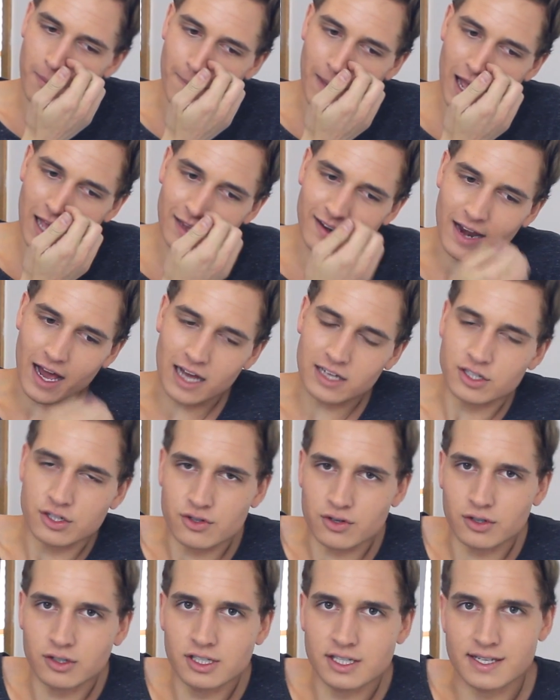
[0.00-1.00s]
my
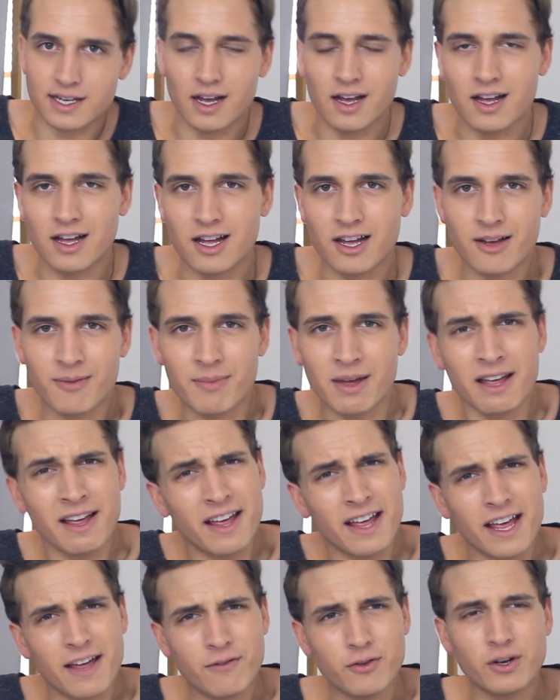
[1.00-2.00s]
nostrils.
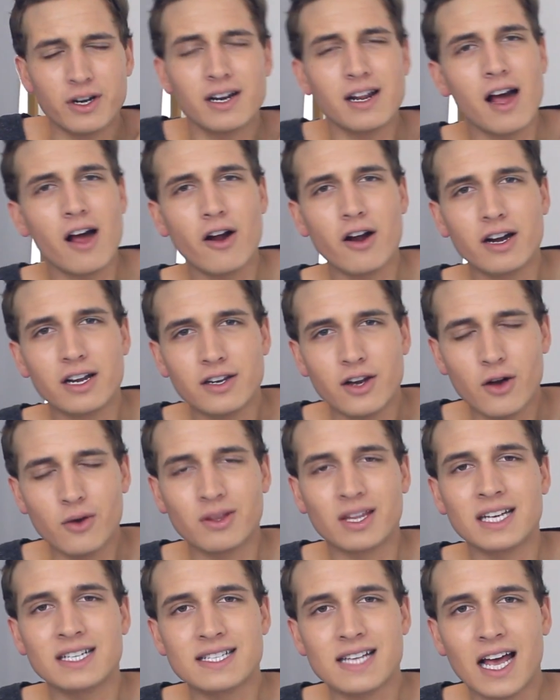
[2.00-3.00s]
If you do not already
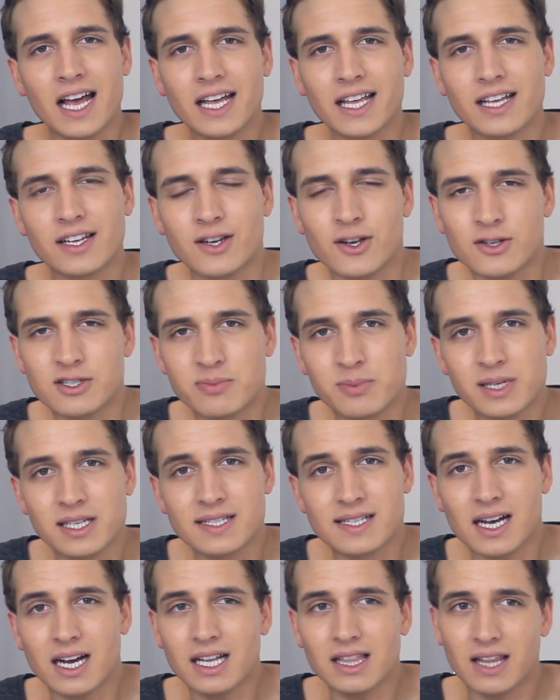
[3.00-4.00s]
know this, I get
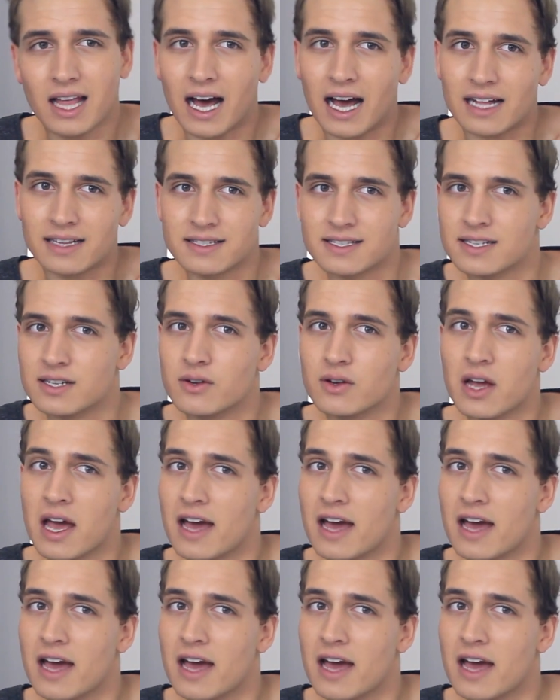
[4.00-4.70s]
nosebleeds a lot.